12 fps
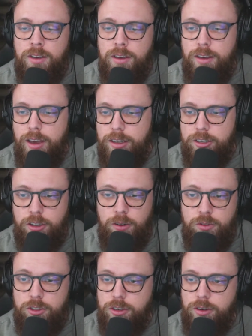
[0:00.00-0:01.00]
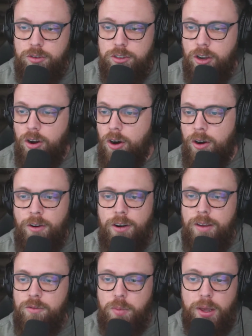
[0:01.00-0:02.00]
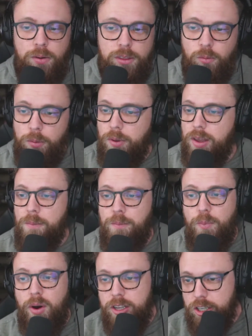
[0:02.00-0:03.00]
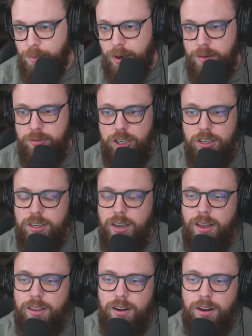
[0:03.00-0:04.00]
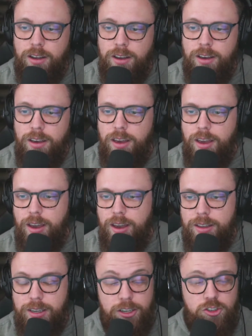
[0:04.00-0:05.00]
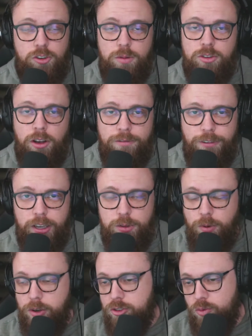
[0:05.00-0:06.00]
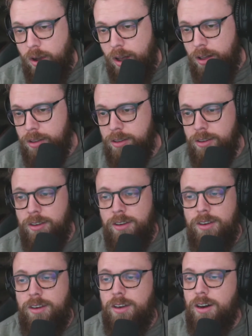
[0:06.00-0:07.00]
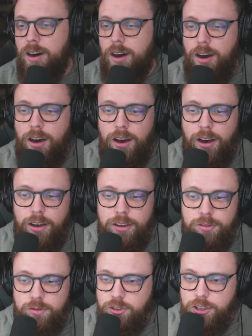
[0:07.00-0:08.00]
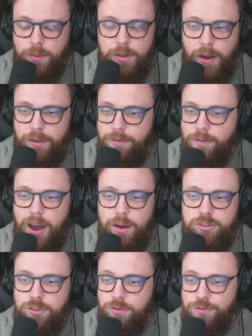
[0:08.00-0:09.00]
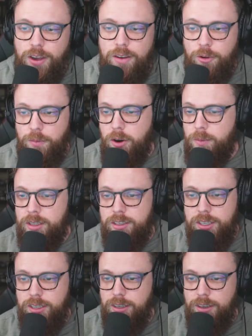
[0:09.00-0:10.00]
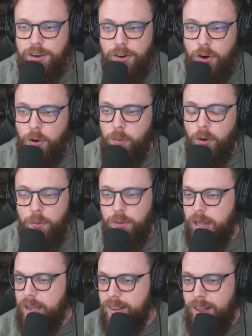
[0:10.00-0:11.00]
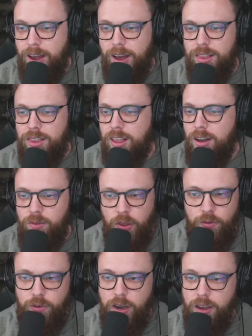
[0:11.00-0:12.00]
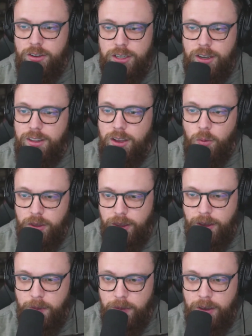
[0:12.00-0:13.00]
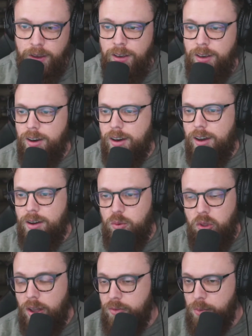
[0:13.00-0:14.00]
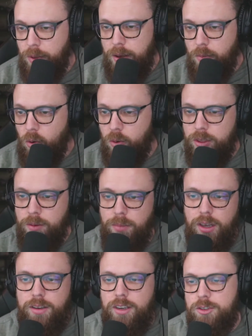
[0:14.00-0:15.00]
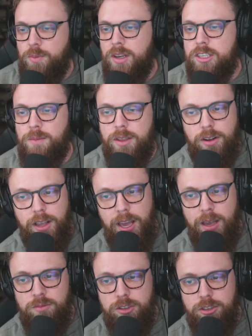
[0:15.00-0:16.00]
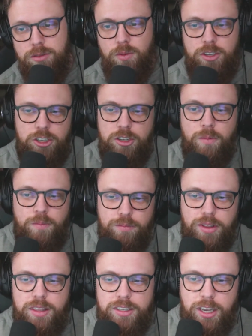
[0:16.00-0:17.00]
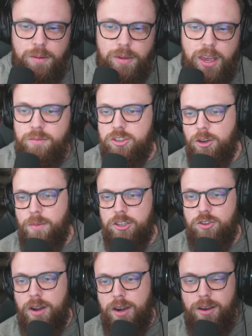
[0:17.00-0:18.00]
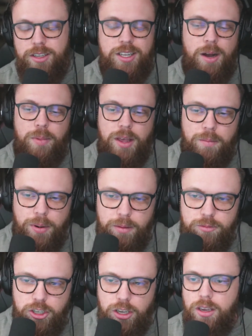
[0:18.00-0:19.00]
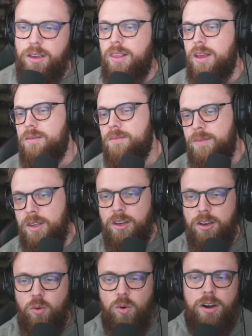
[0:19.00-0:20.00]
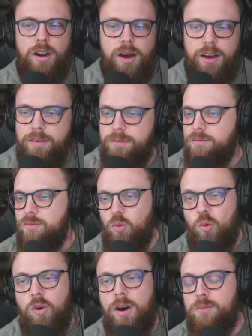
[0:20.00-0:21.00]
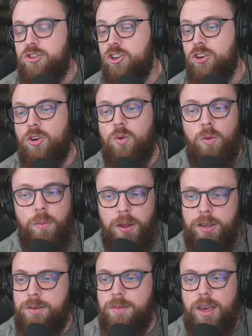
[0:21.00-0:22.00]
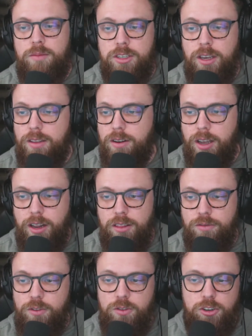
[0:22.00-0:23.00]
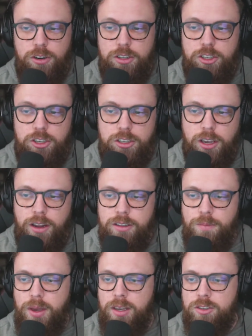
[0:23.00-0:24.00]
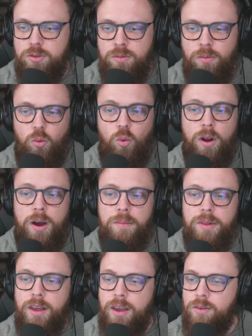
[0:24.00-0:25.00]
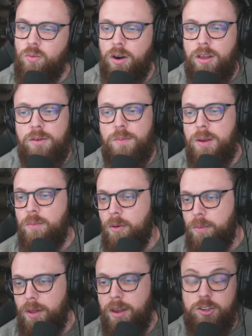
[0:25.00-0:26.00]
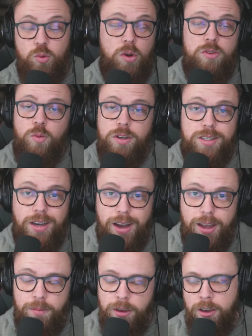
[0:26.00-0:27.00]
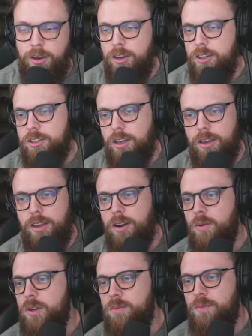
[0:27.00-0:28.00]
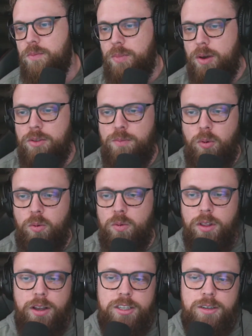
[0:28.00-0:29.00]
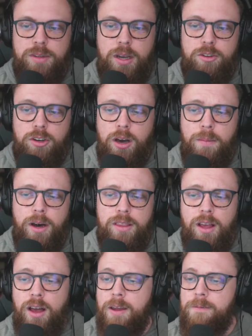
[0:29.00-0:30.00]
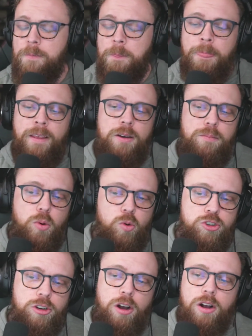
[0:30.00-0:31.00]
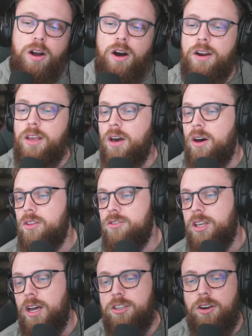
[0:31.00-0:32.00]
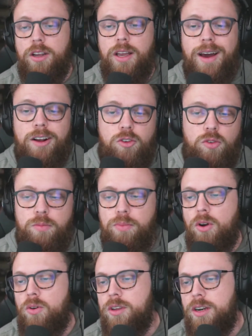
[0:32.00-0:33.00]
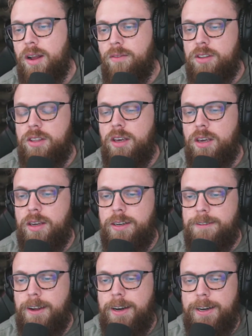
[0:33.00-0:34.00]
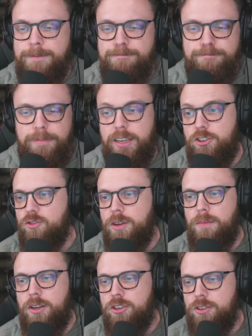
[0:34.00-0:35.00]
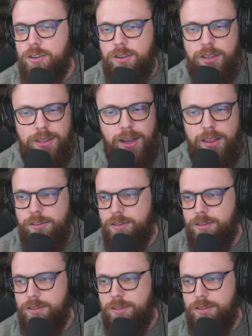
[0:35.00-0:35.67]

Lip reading: And so it was an honor to even play with him. We played a bunch of PUBG together, and he streams on Facebook as well. Some of my absolute favorite moments are playing that. I love the videos I did with him. I would love to play more with him, but he's playing some other games, and we just don't play the same games so much right now. He stopped playing PUBG and then whatnot. I'm sure we'll play some games together again in the future. It just kind of depends what I'm playing, what other people are playing, as well as what time. So, like, we play with, like, sometimes I'll come online, Pool Shark, Audio, those guys already got a group rolling and everything, and they stream much earlier in the day. They're on